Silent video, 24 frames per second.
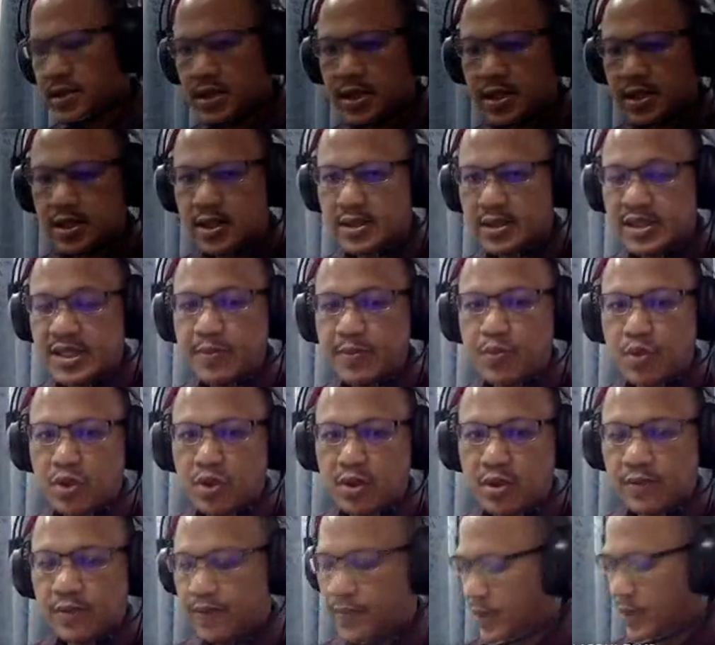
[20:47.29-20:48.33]
symbol.
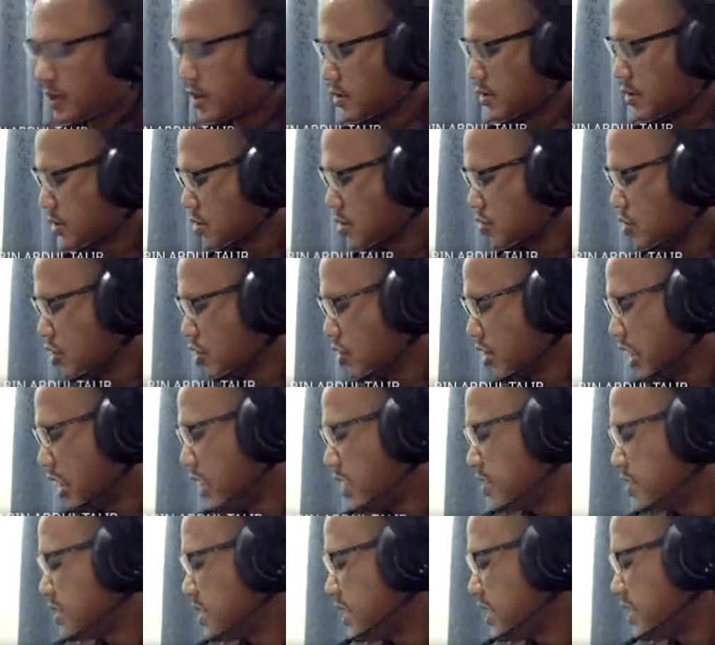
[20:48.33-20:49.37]
So you cannot
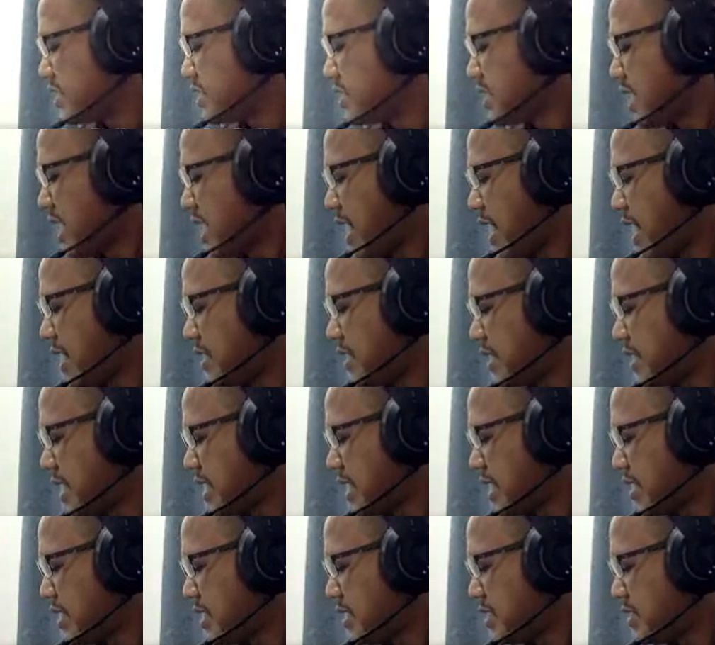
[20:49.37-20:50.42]
change sa'atani,